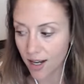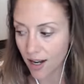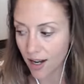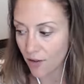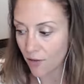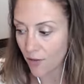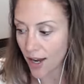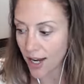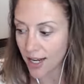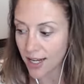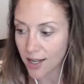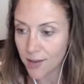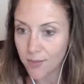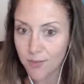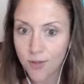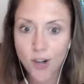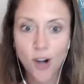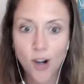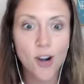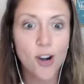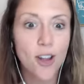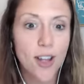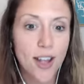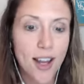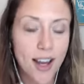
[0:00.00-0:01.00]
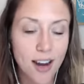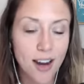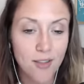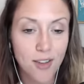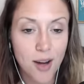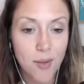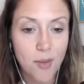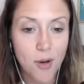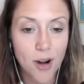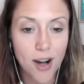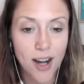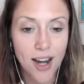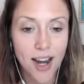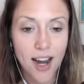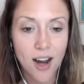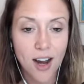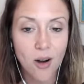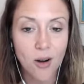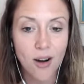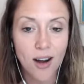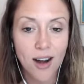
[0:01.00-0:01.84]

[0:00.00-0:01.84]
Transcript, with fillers: then I find him journaling every morning,